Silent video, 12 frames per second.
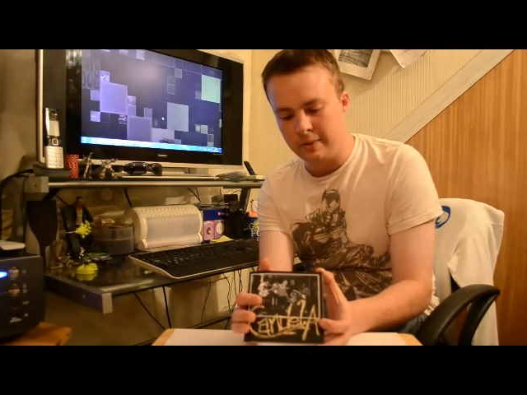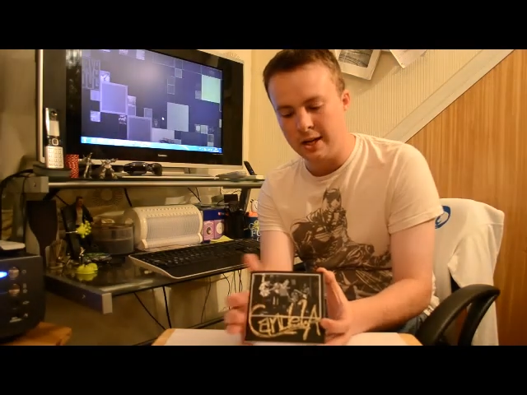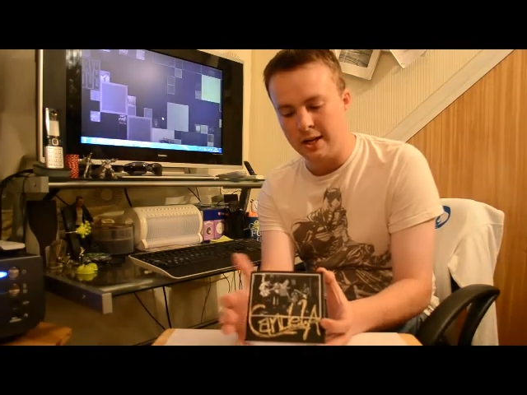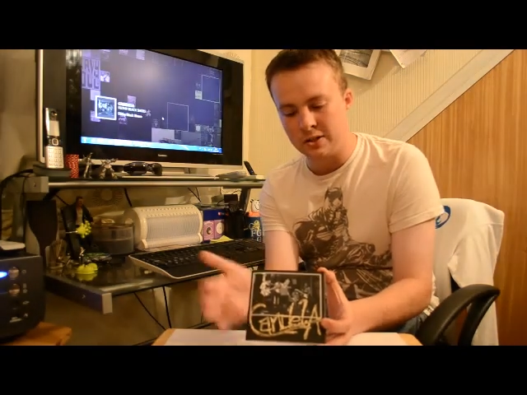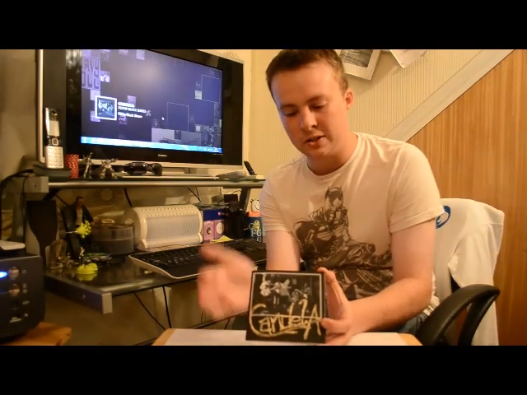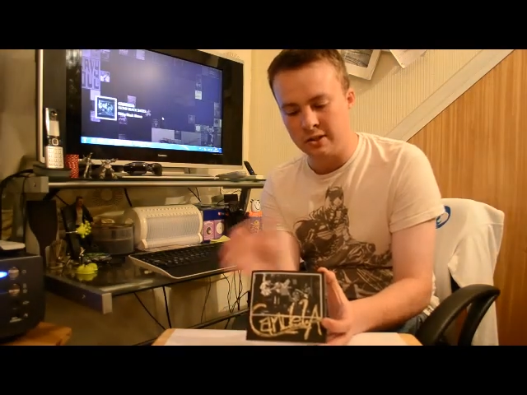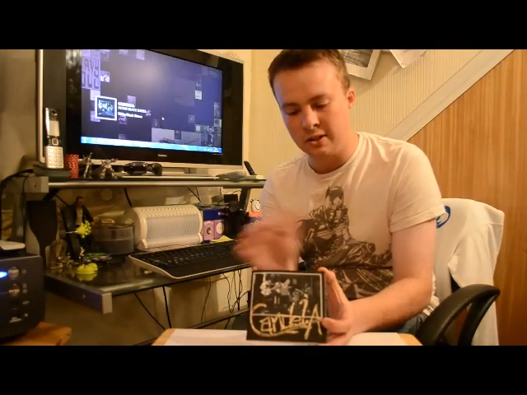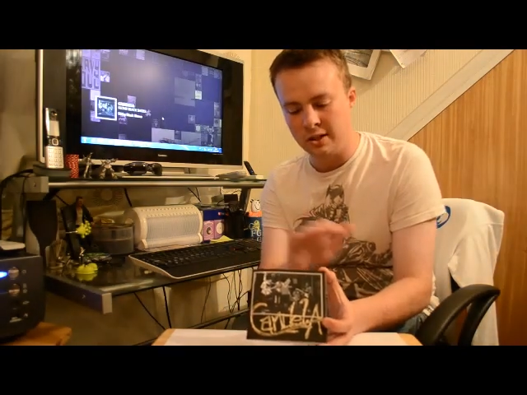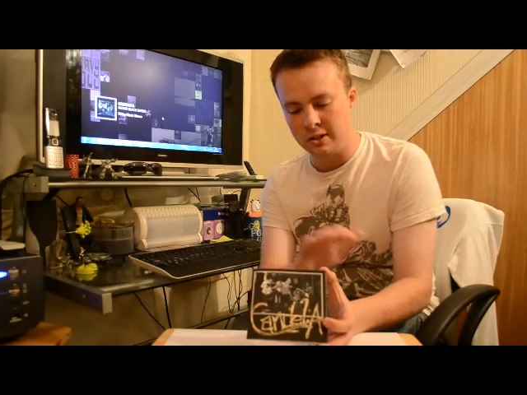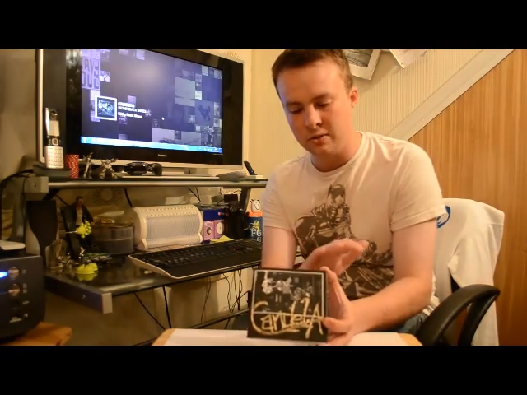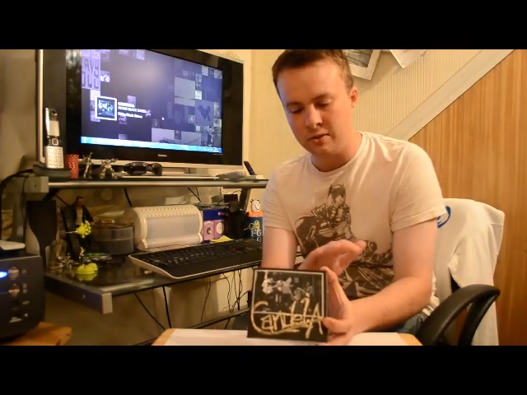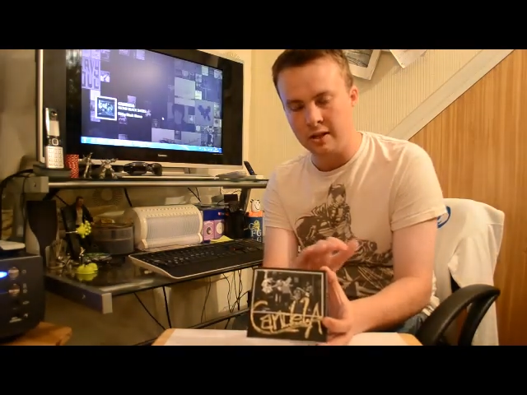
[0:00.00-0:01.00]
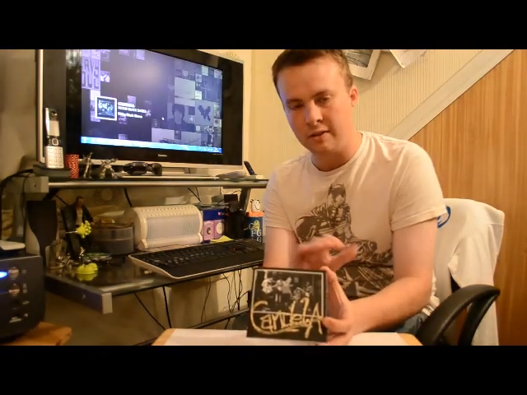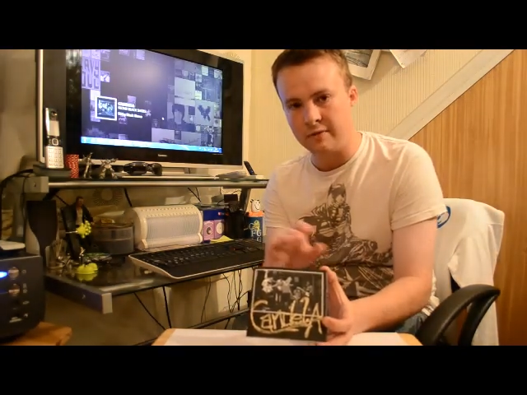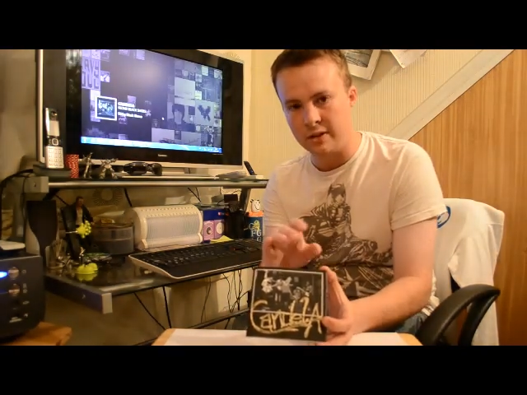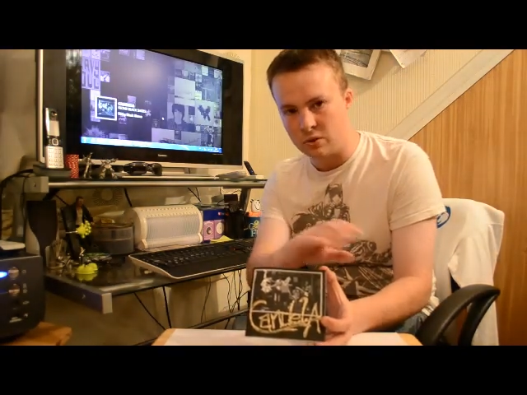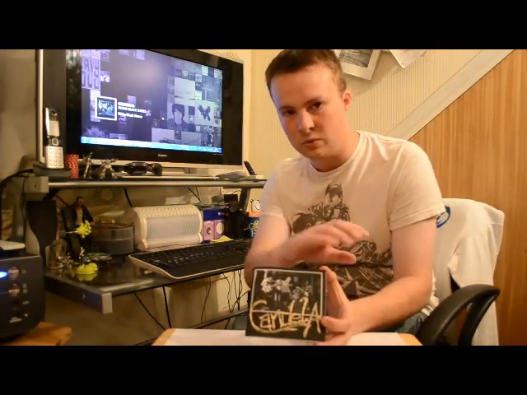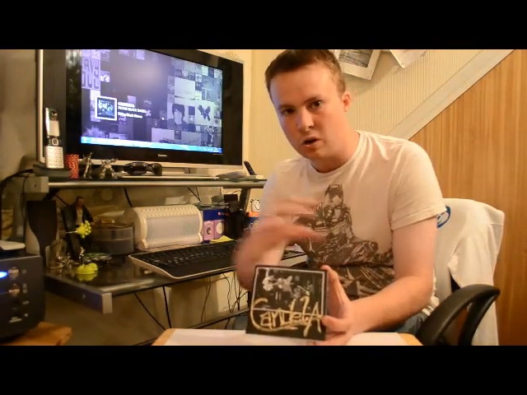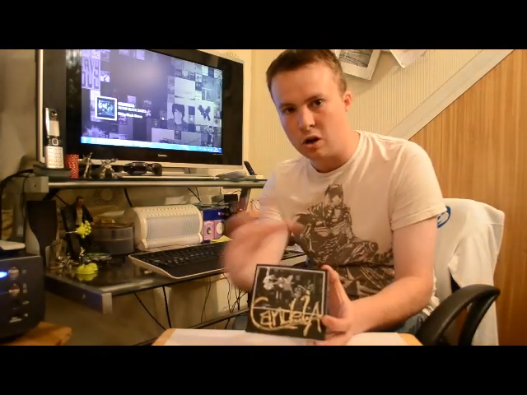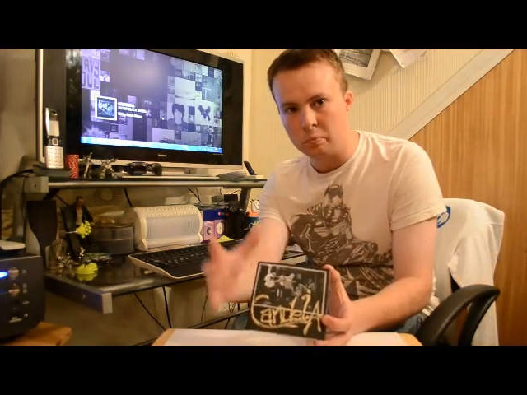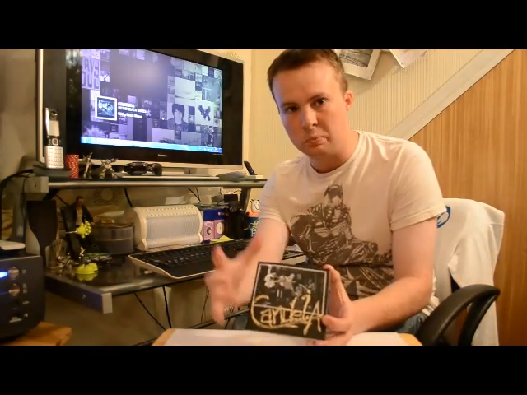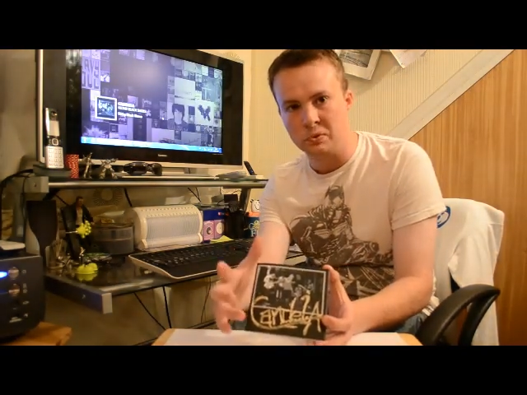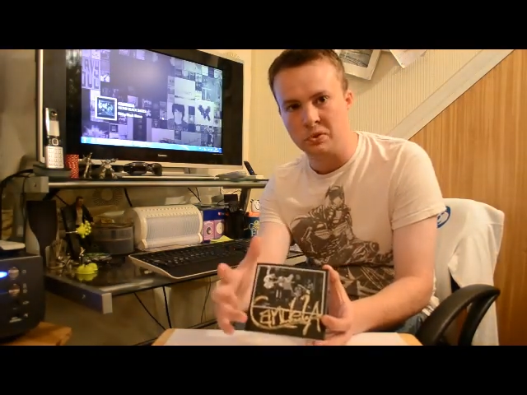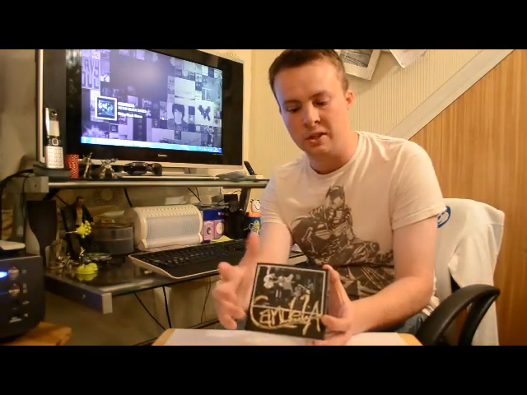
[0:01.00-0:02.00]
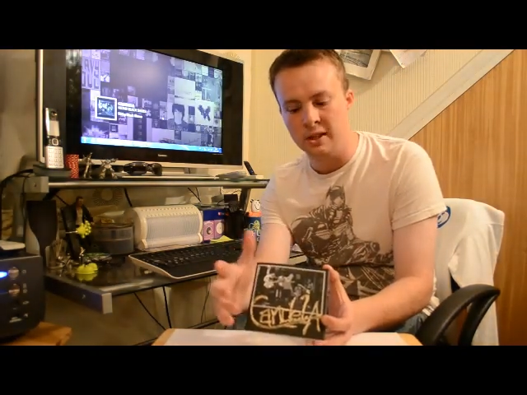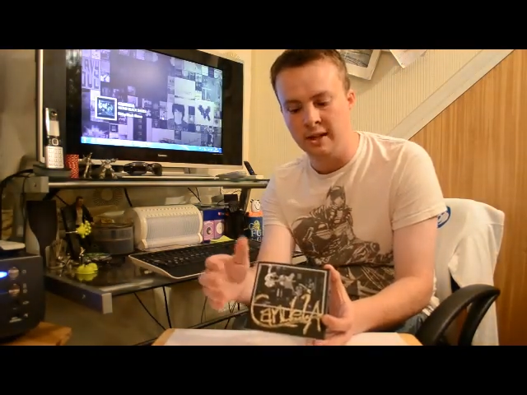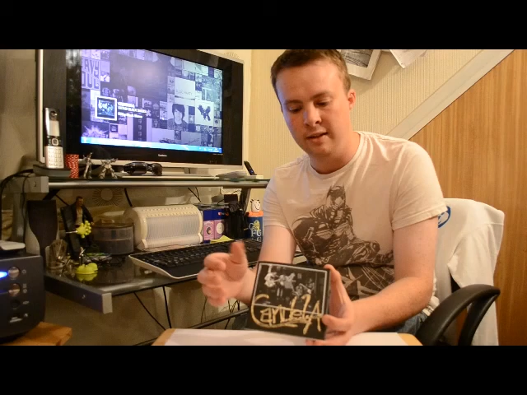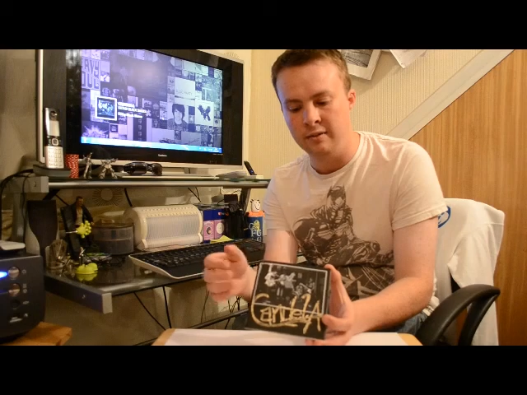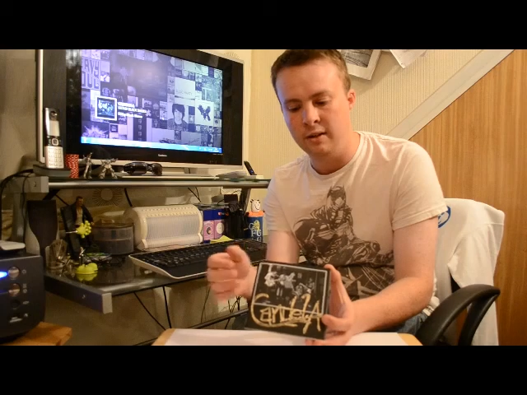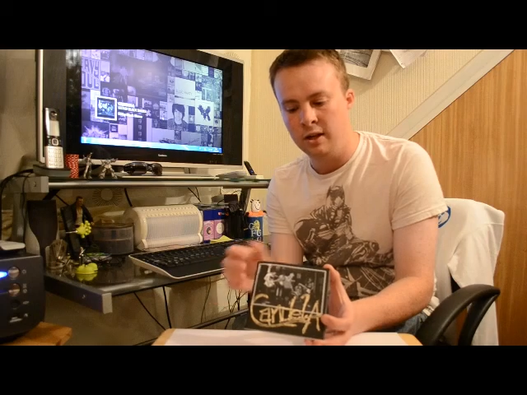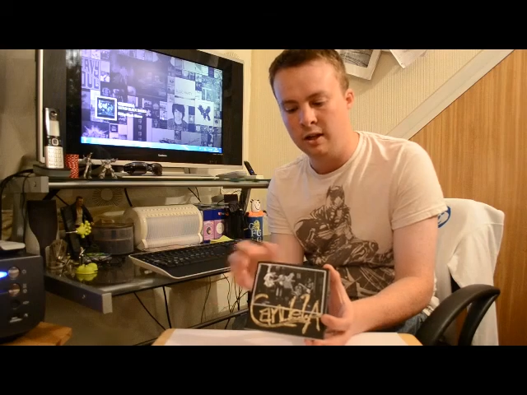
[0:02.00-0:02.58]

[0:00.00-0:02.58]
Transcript: It's not your conventional cardboard sleeve.